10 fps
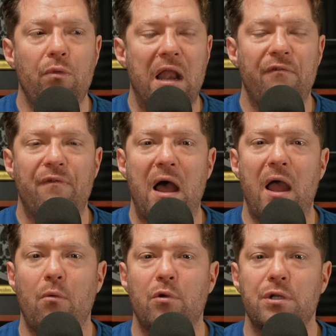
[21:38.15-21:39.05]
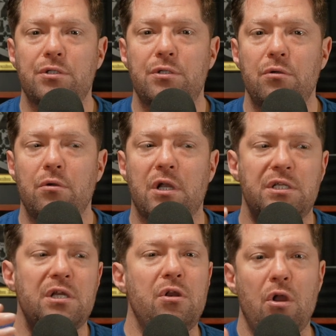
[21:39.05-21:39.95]
that if I was to
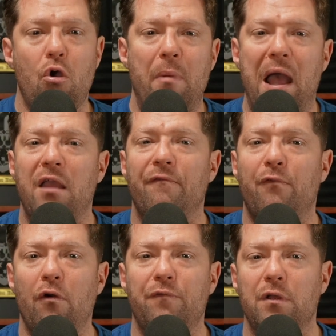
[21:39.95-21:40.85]
continue to go back and forth